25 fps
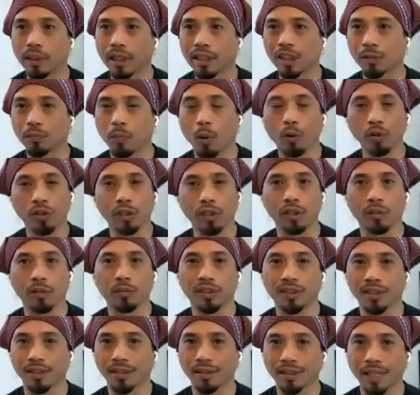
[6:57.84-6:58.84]
exposing them
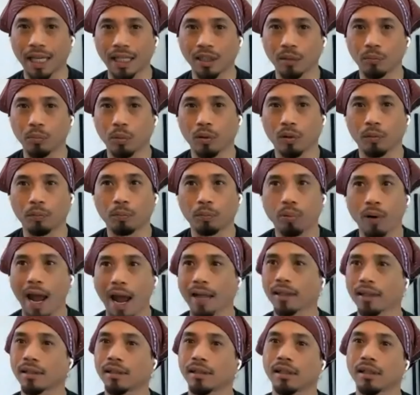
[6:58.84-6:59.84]
to sustainable
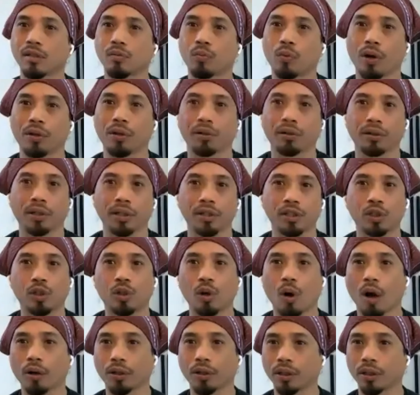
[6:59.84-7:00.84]
practices, whether it's
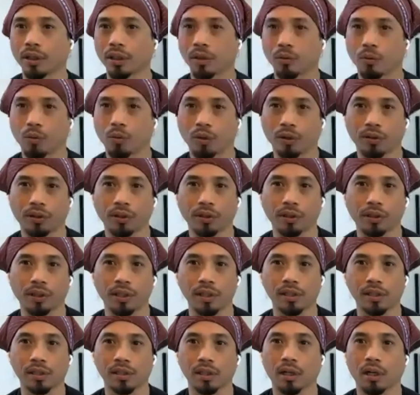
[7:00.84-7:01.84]
gardening, whether
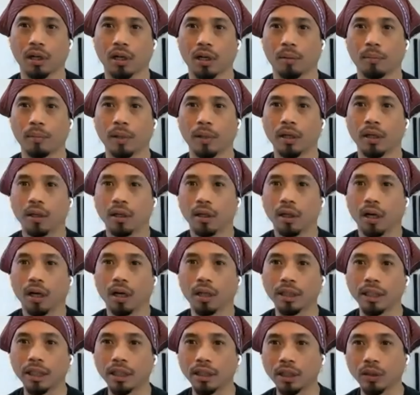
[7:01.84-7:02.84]
it's
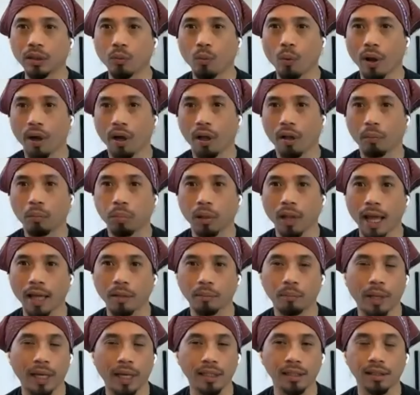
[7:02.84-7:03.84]
eating well,
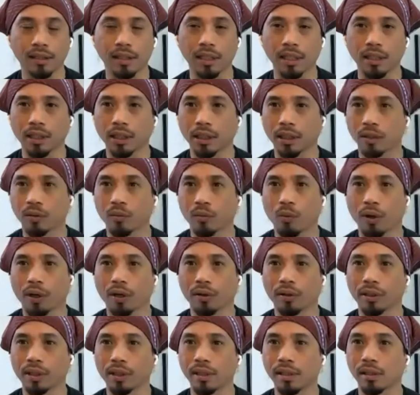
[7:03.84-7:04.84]
plant-based eating, where